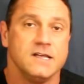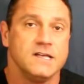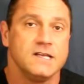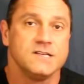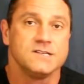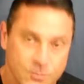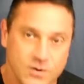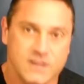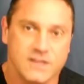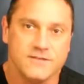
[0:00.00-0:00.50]

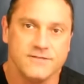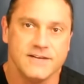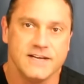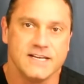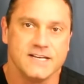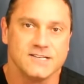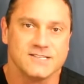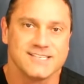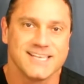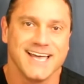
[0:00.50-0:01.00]
So one of the
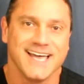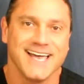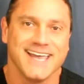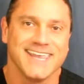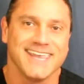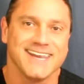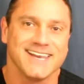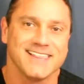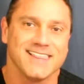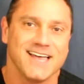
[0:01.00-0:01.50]
videos
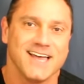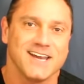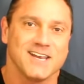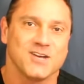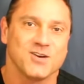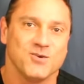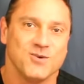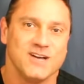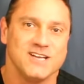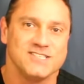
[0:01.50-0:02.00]
I get a lot
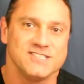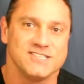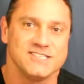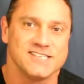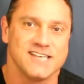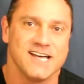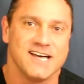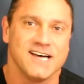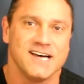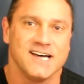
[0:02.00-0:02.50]
of
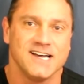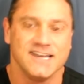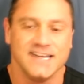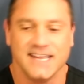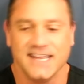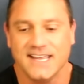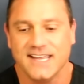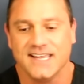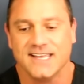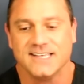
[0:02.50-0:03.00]
questions
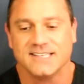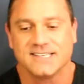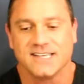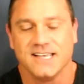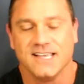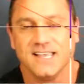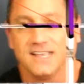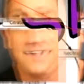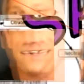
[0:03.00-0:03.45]
on is,